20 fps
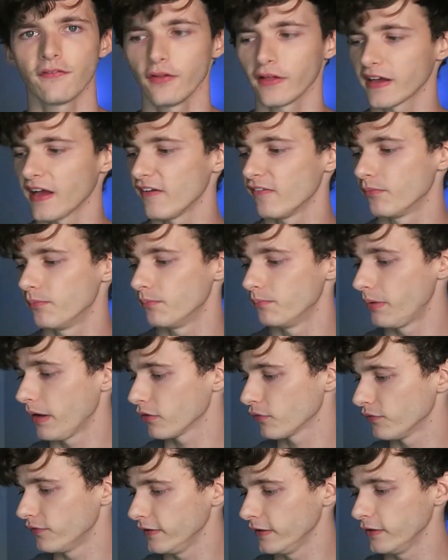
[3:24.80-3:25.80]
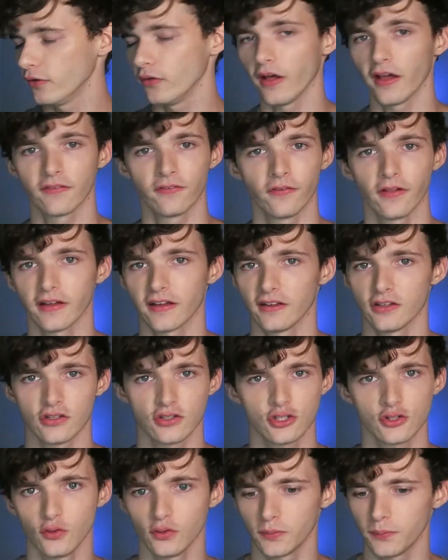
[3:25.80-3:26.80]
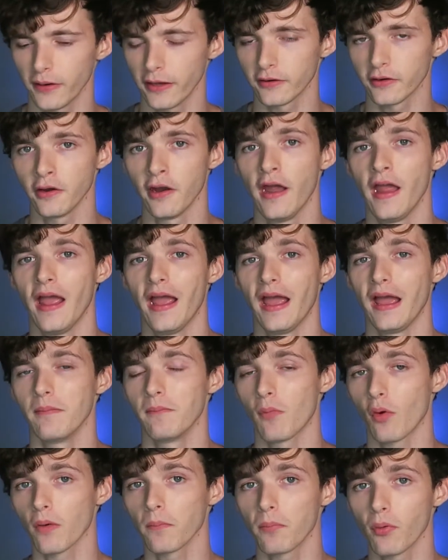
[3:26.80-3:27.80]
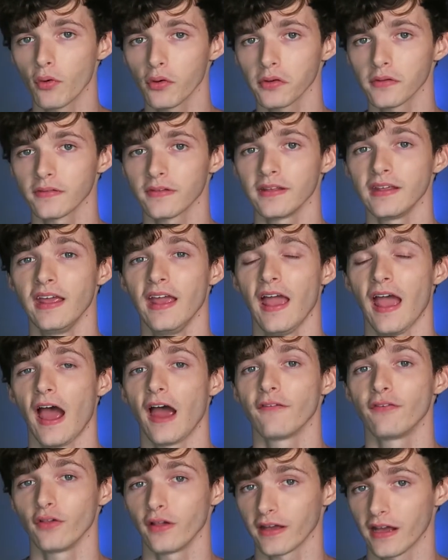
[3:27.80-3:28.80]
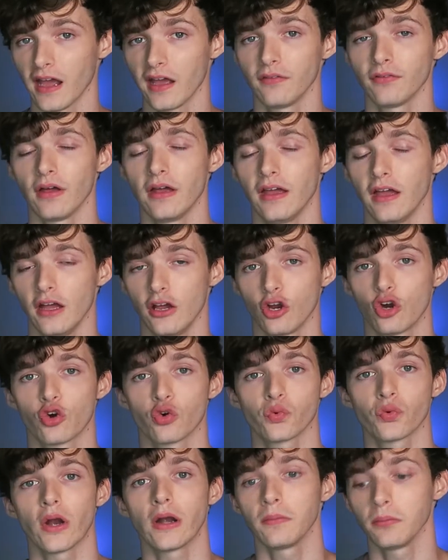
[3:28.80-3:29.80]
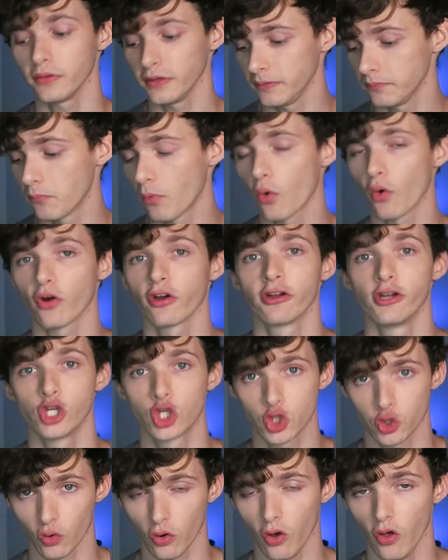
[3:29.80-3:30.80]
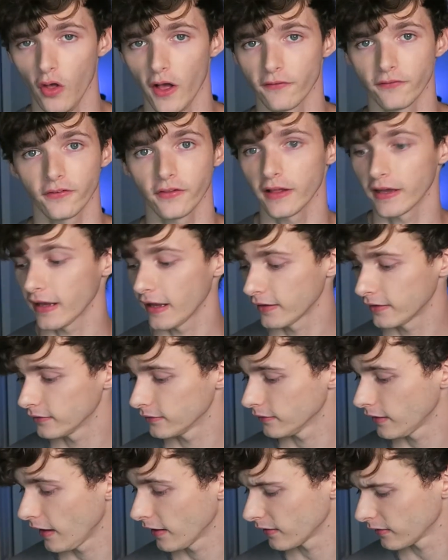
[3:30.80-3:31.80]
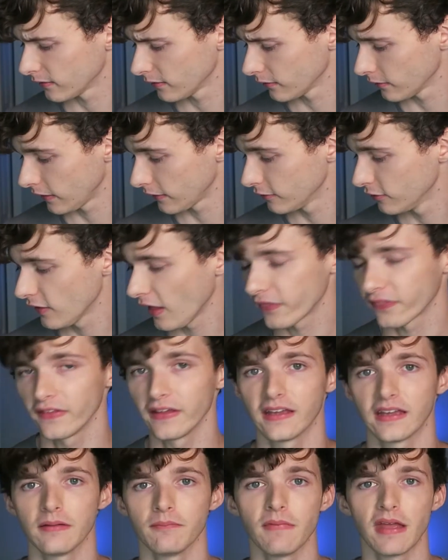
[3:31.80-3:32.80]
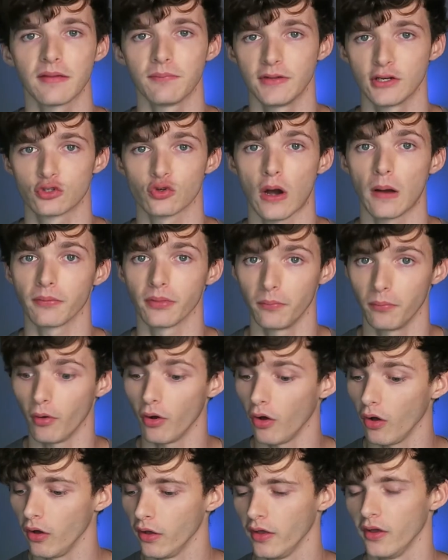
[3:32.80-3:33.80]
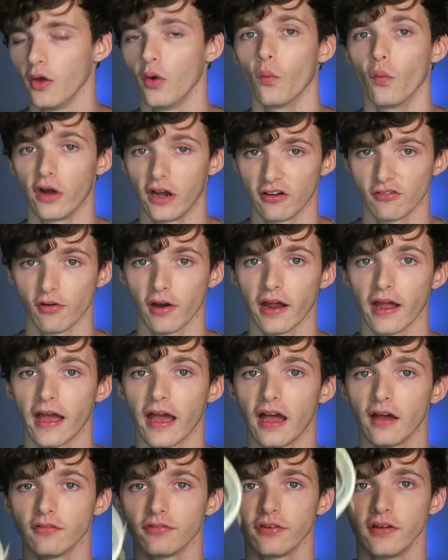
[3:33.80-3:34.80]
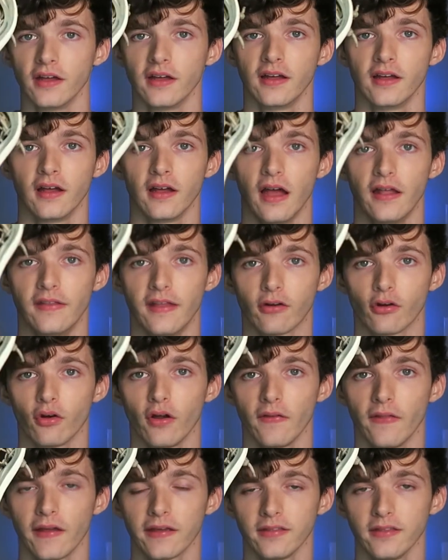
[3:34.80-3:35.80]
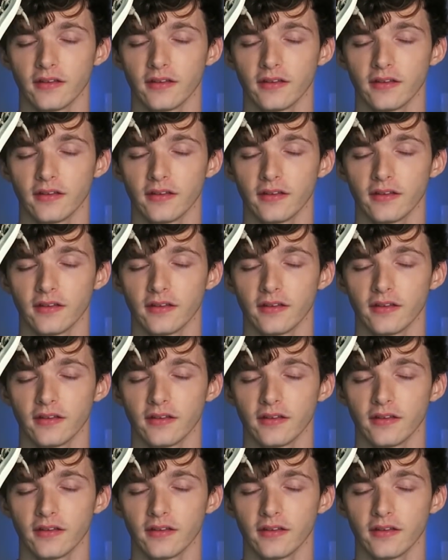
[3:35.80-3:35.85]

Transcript: feel like I have better feel. I feel like it shoots better. And more importantly, I feel like I have incredibly more control. I feel like like nothing can make me drop the ball whenever I have a narrow head like